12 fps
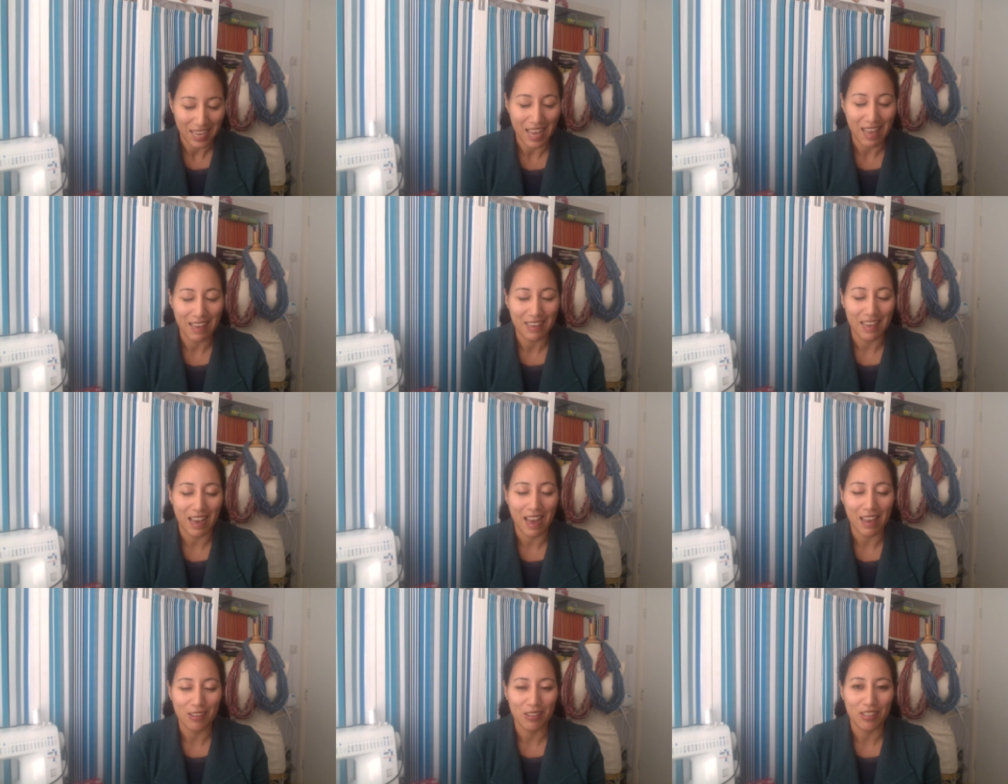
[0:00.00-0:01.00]
And
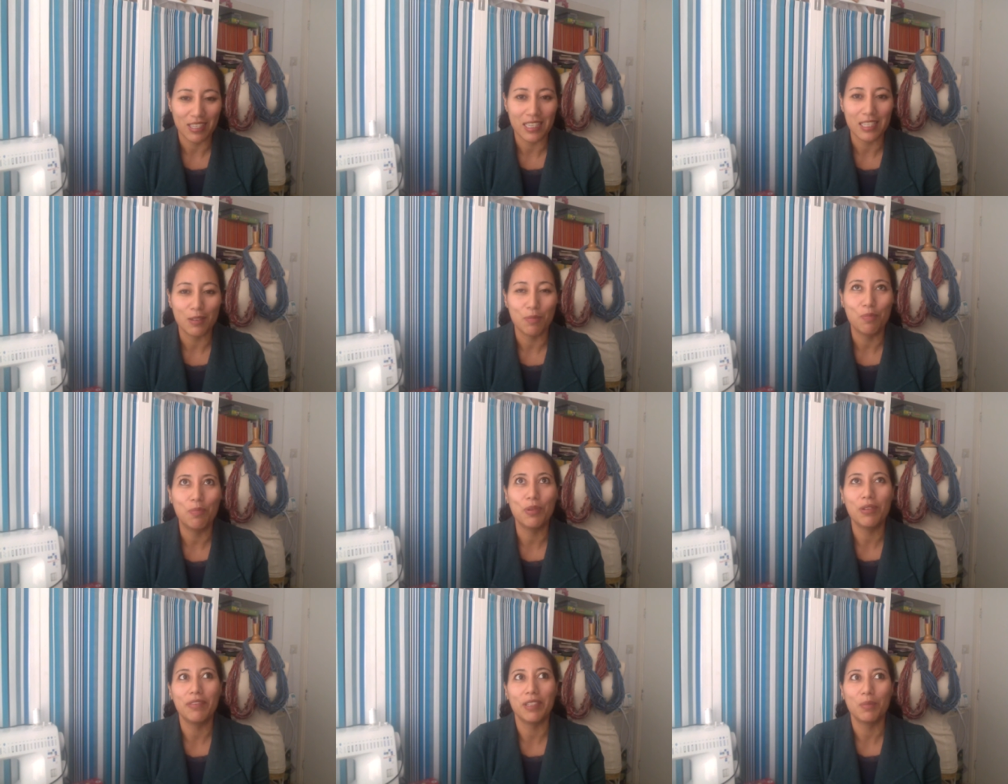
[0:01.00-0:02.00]
I thought it's the
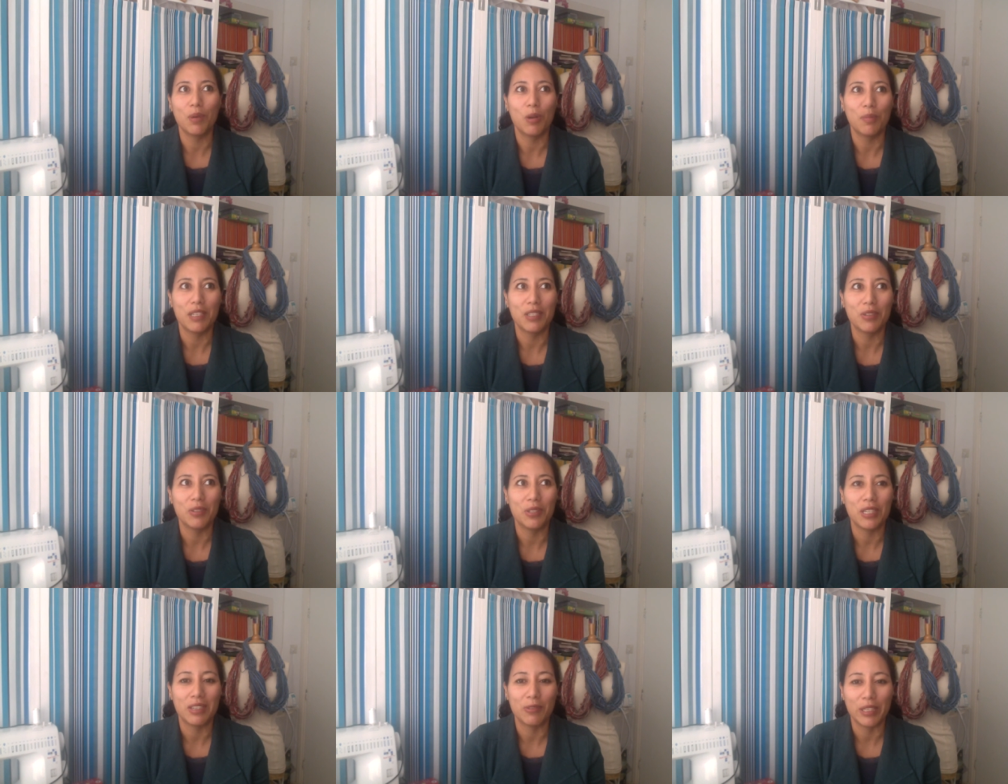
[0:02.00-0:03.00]
perfect moment to
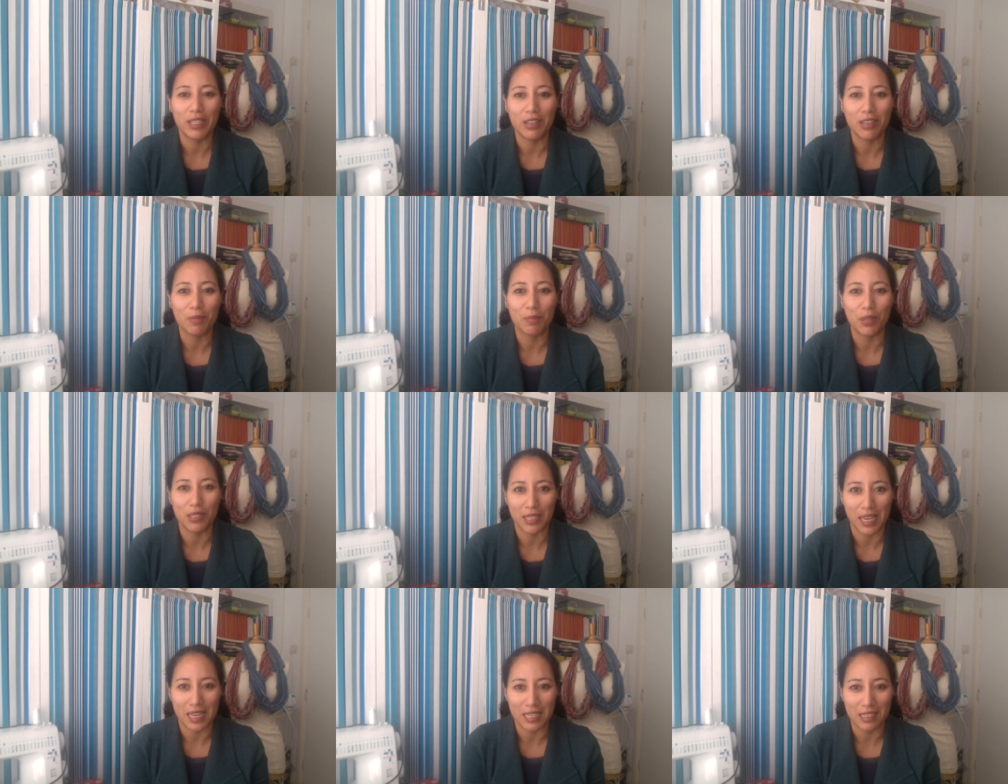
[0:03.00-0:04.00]
record a
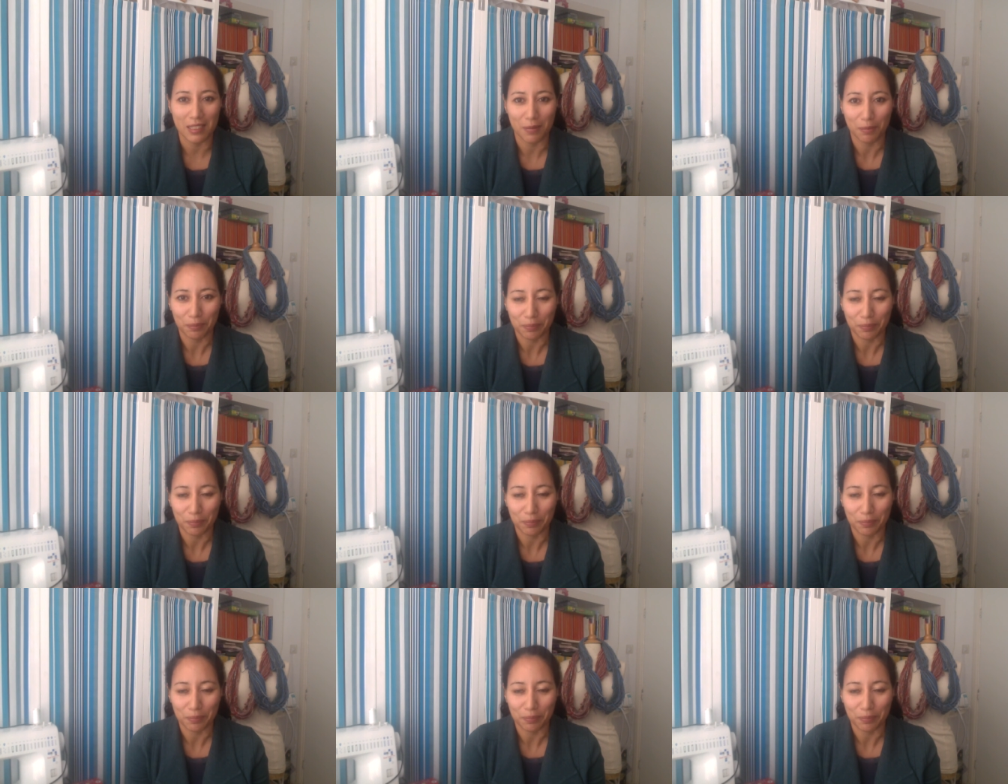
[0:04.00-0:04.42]
podcast